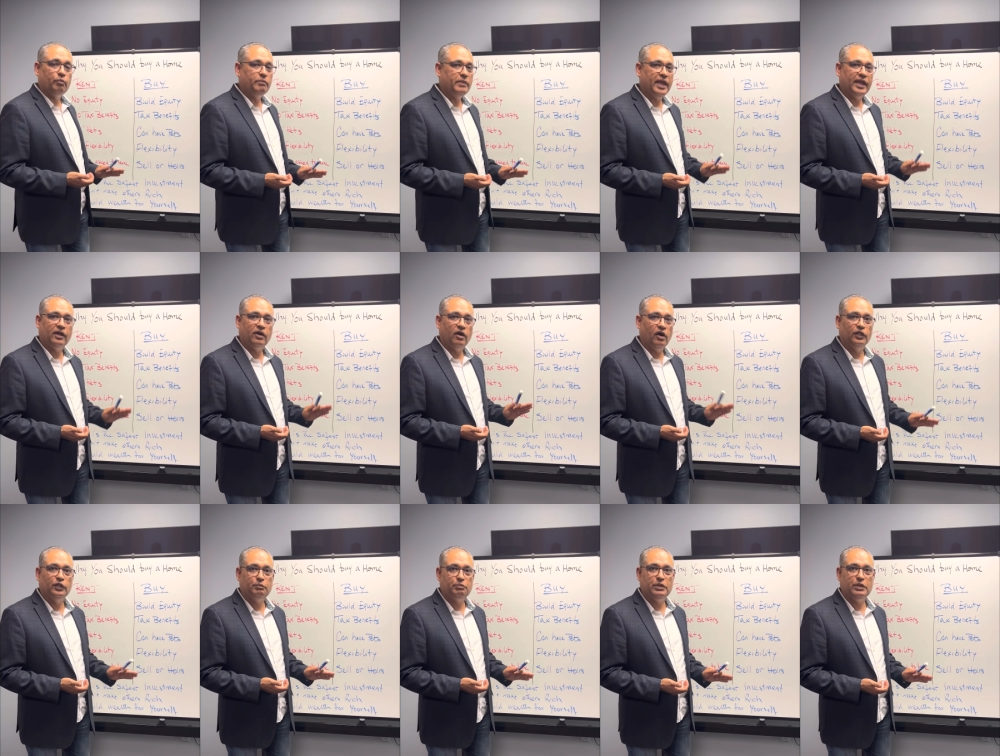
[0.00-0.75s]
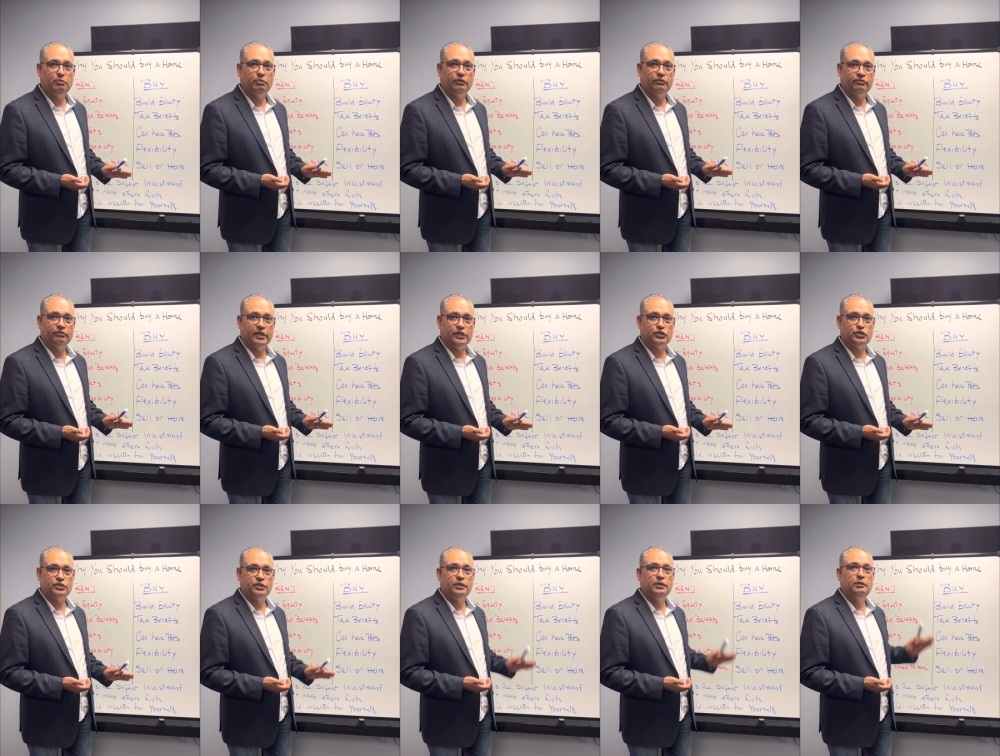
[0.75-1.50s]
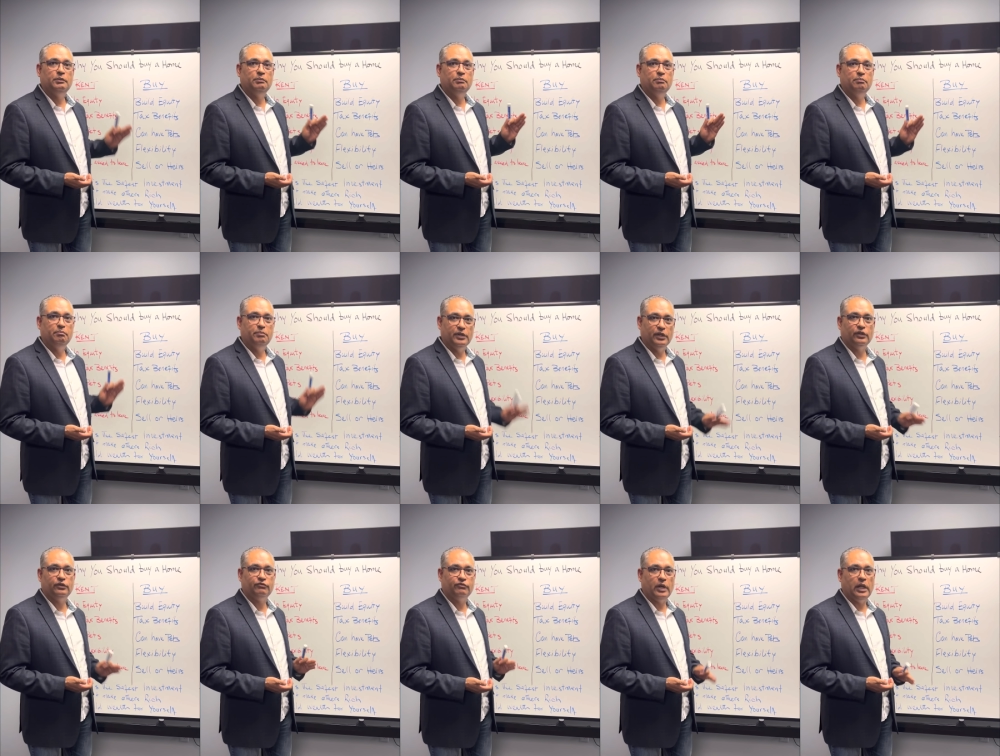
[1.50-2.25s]
make other people rich.
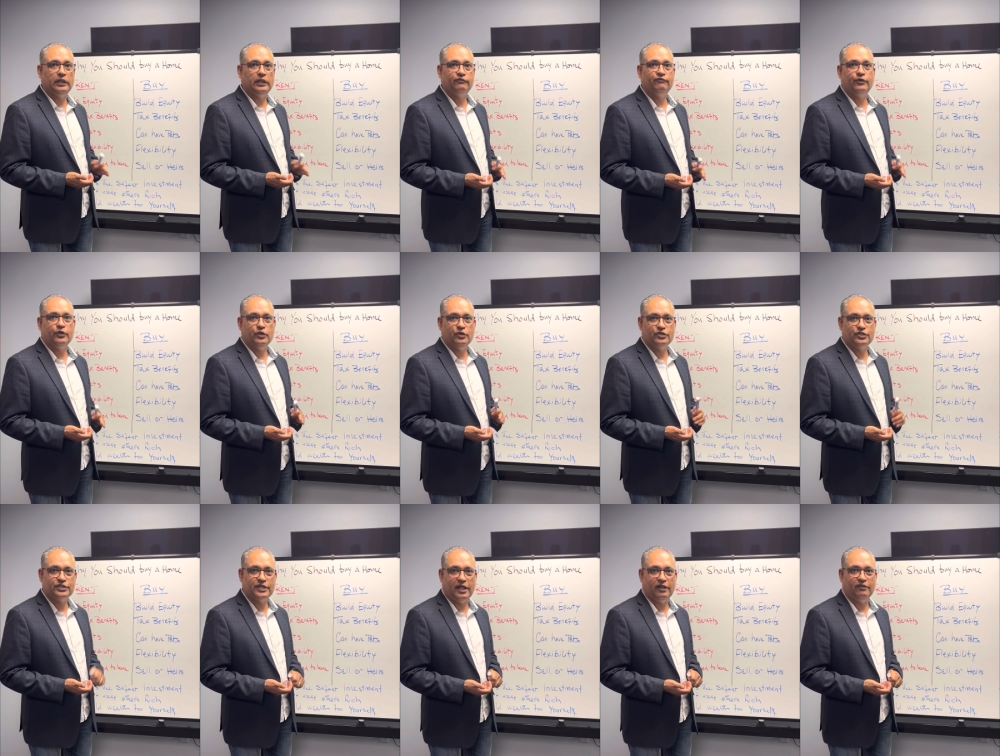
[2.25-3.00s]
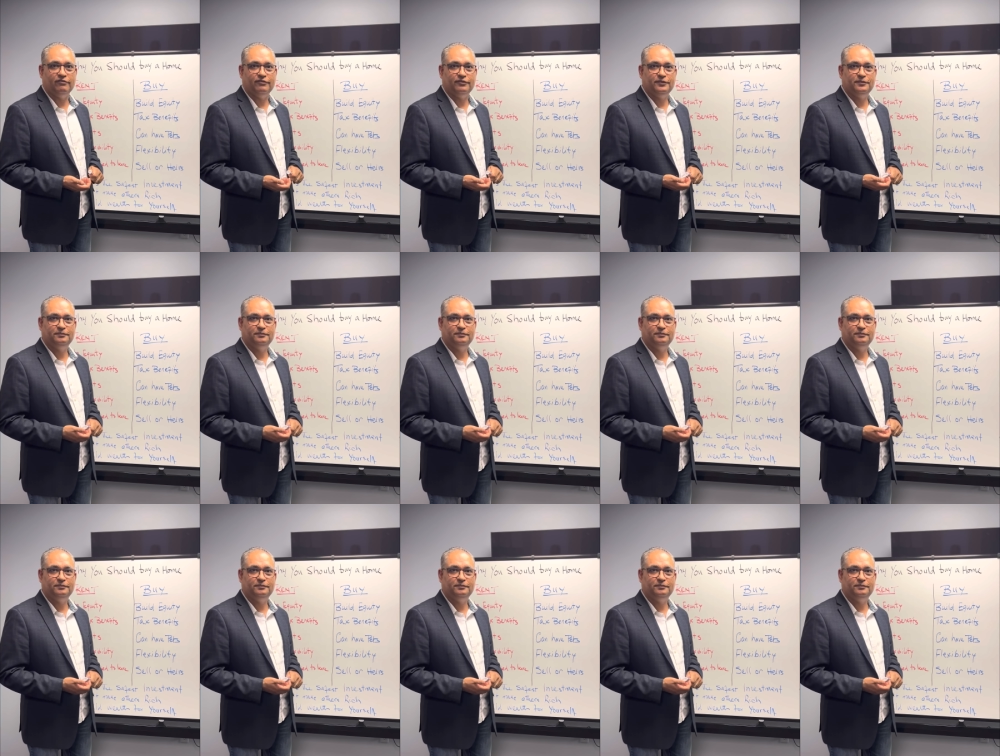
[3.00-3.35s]
Build wealth for yourself.